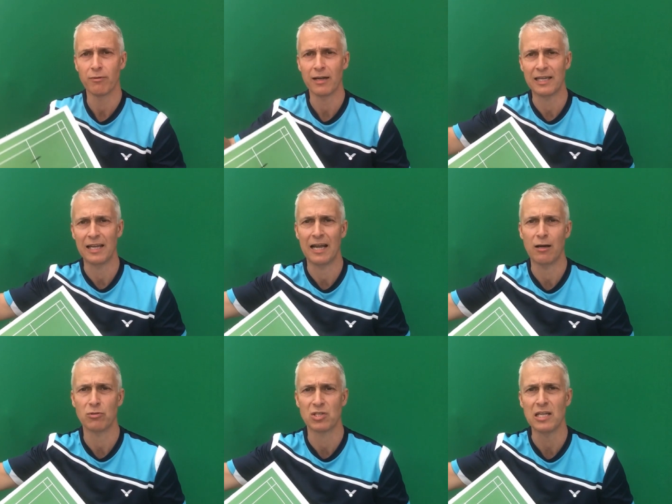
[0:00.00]
the racket
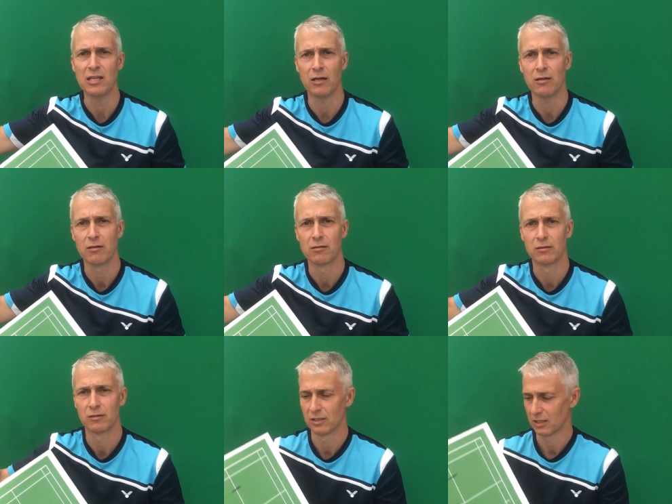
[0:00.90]
out here,
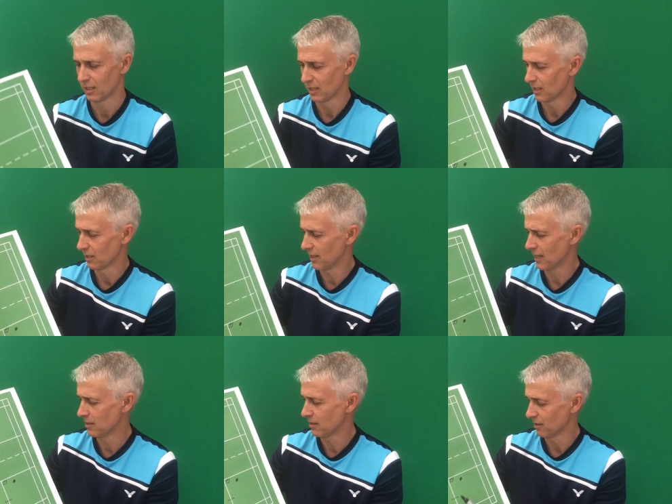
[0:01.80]

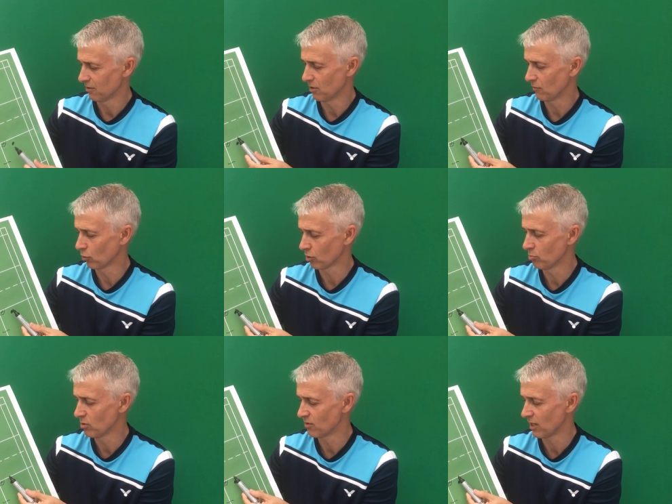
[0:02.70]
then They've got to
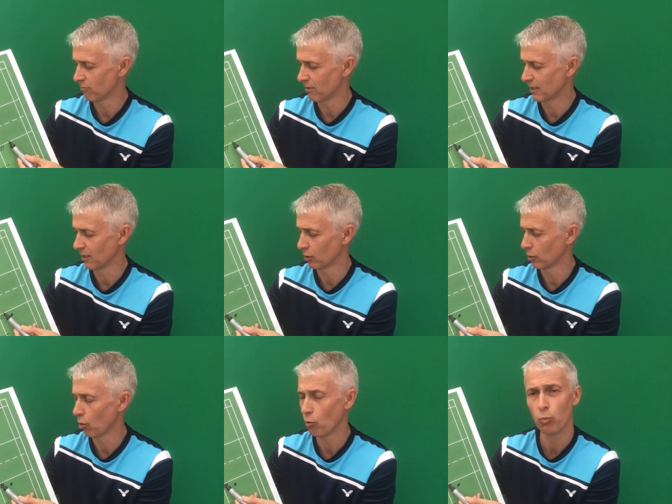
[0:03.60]
move that racket a
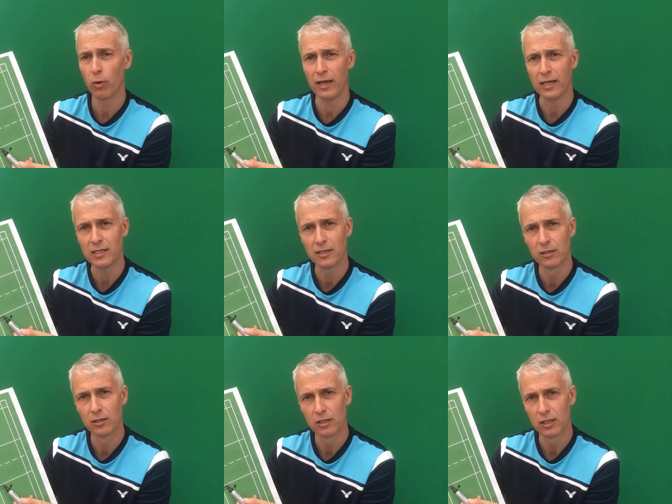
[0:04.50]
long way
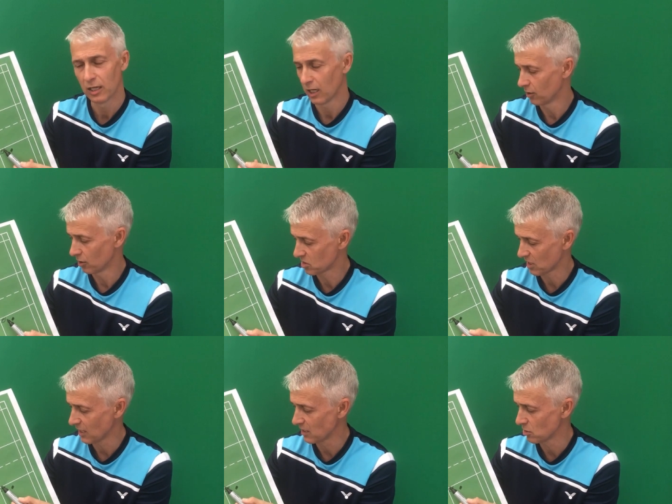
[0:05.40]
and the
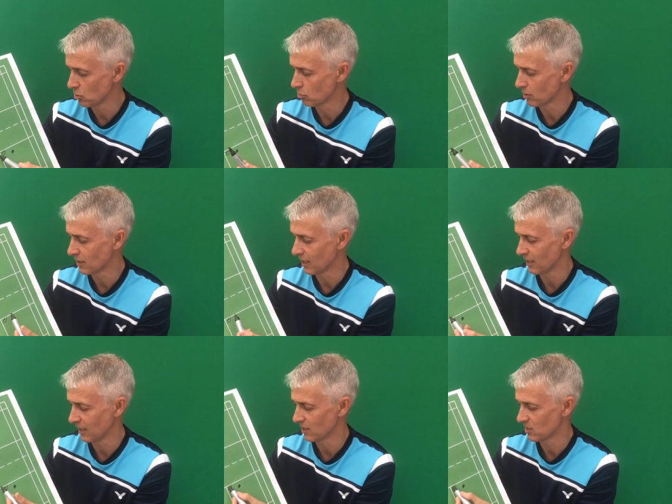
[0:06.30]
tighter you can
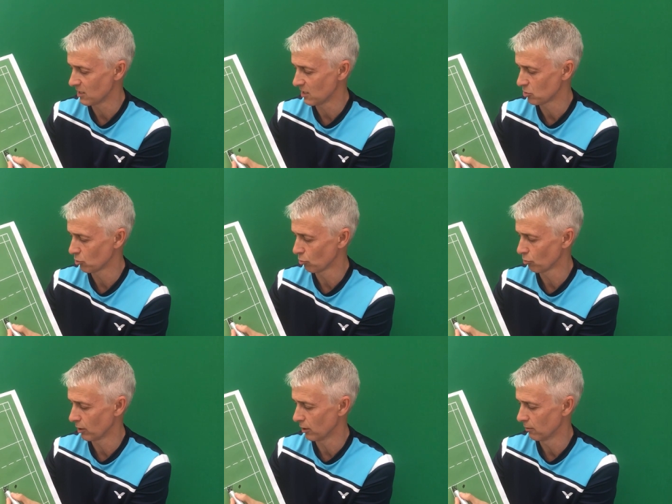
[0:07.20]
get it into this
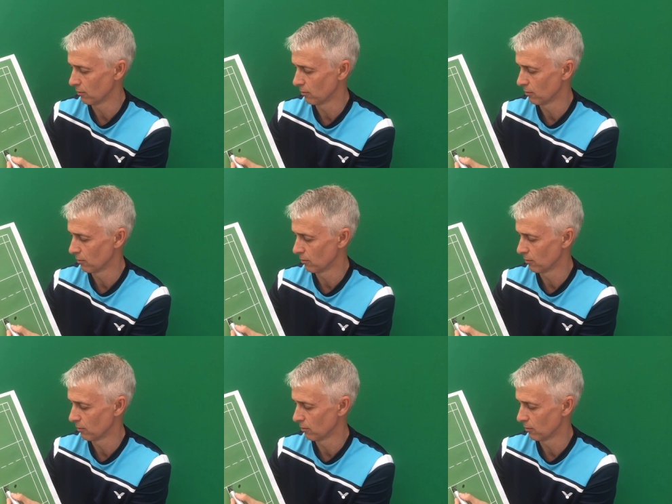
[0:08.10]
corner,